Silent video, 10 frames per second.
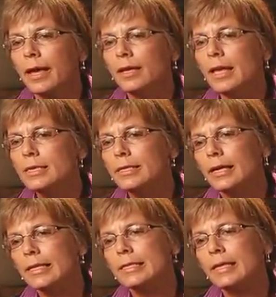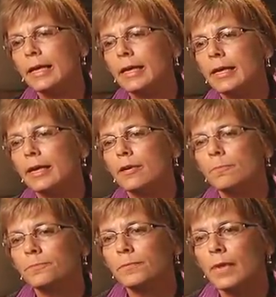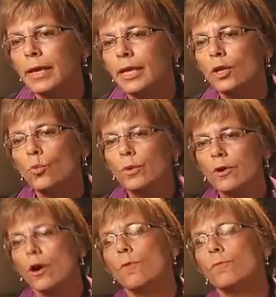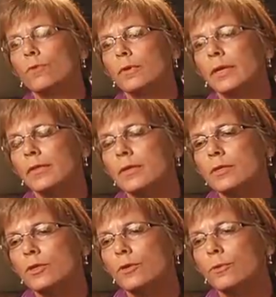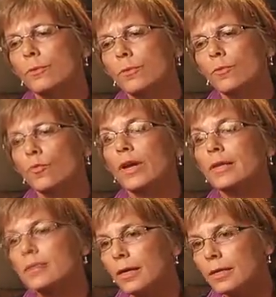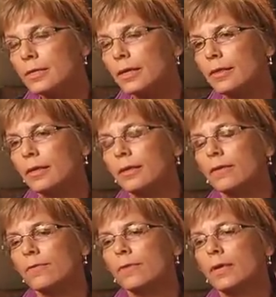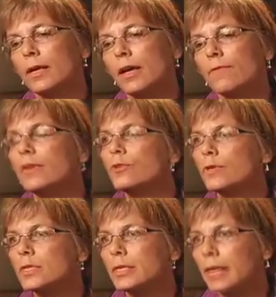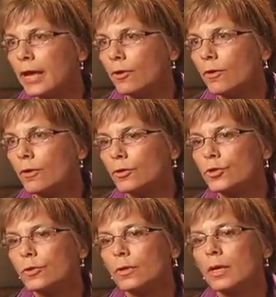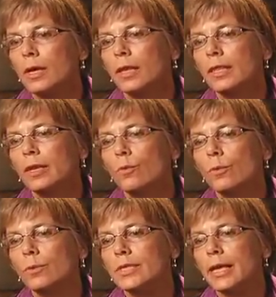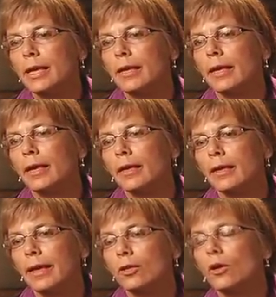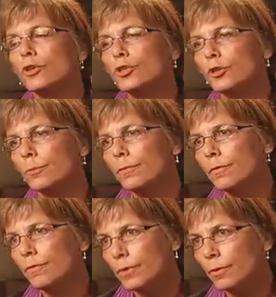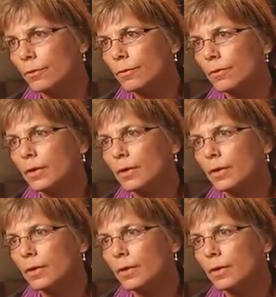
And lastly, I'd say, you know, we're hopeful in this new renaissance, I think, of interest in agriculture, that we will take a long-term view